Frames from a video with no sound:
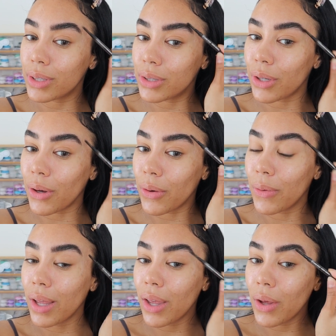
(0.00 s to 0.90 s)

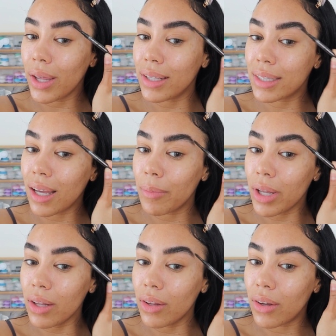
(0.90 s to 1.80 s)
So it's
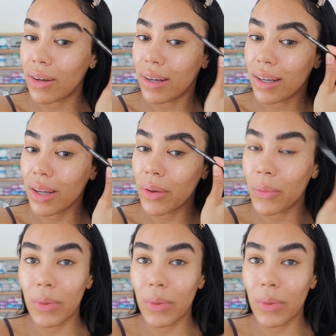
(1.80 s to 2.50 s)
coming along.